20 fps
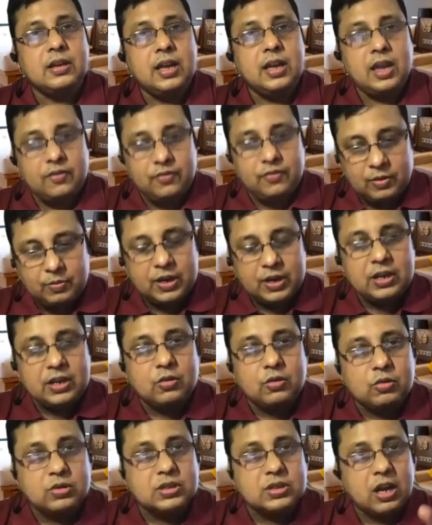Everybody
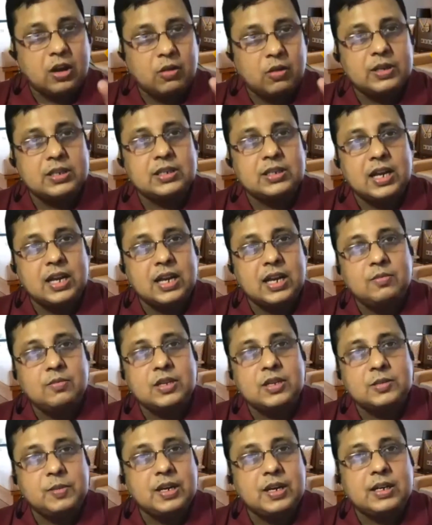knows how much time
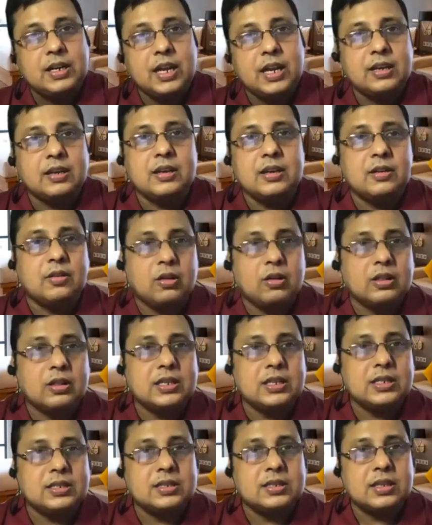is being taken in all
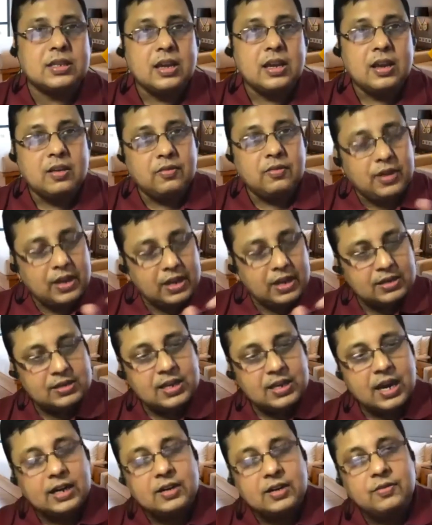these various
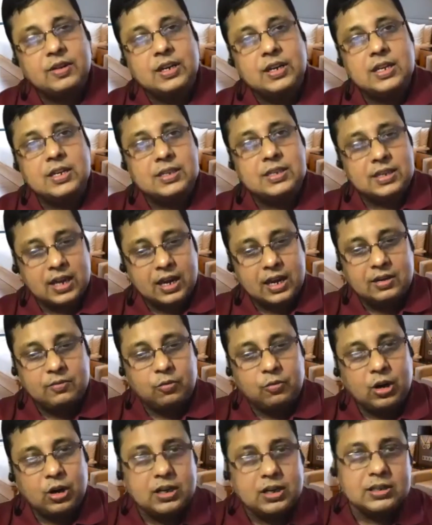activities, and
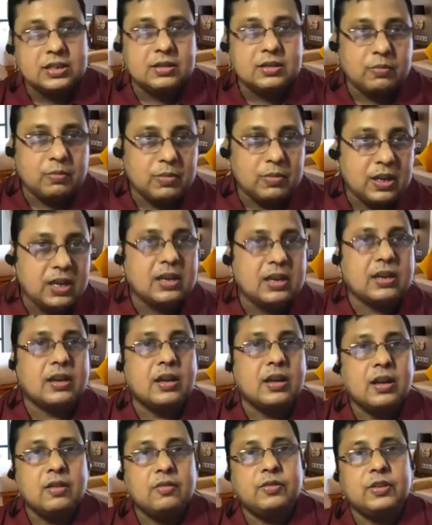what does it mean
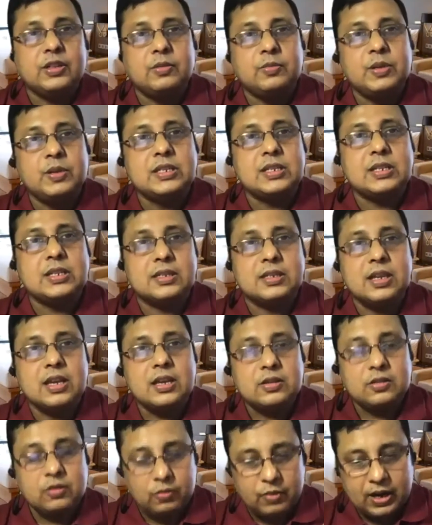for the business.
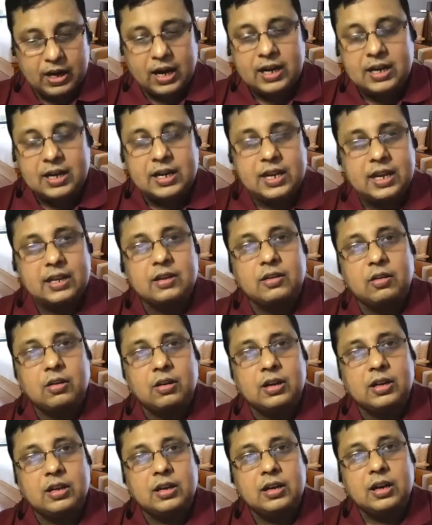So when I take an
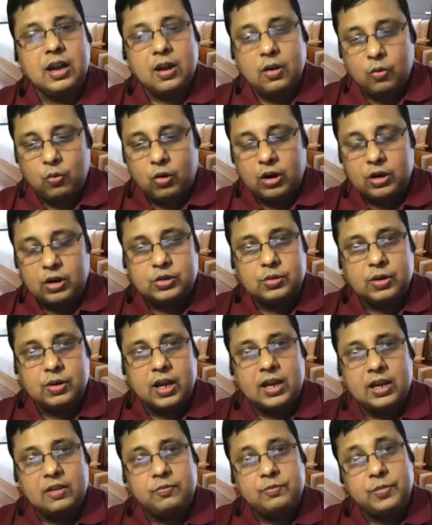order, what should
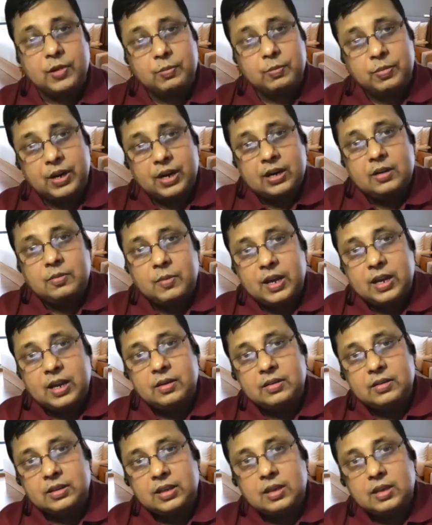I have prepared
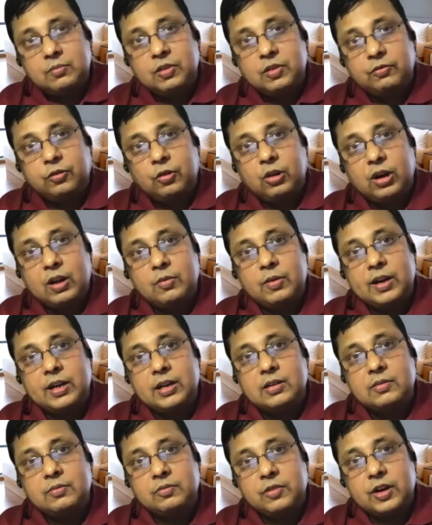my thing before I went
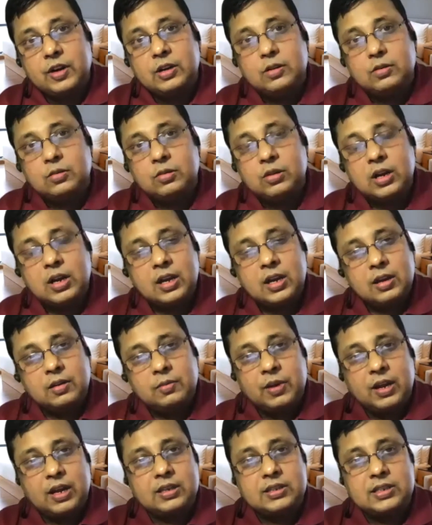to
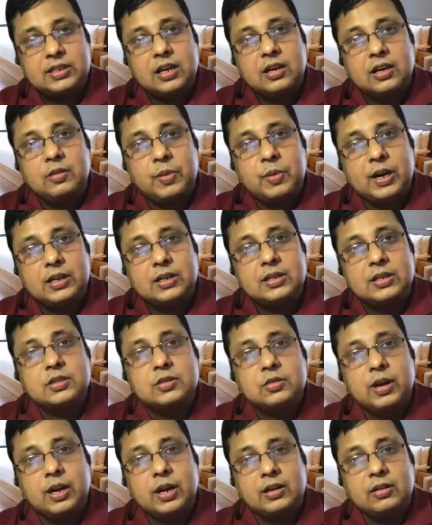my channel partners
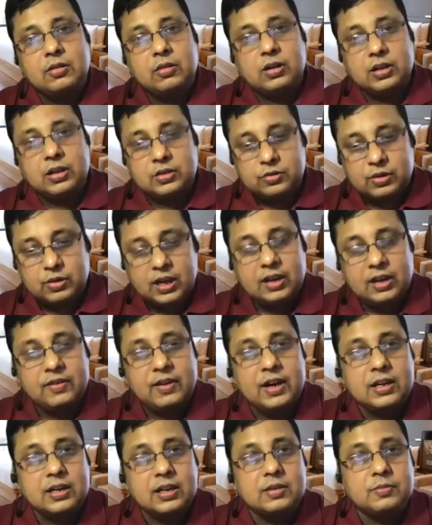to get an order? Should I have
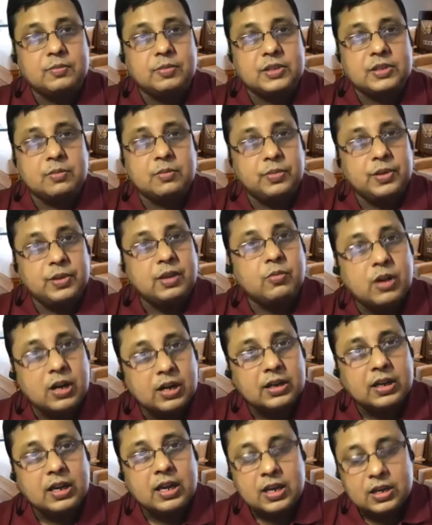had done some pre-work?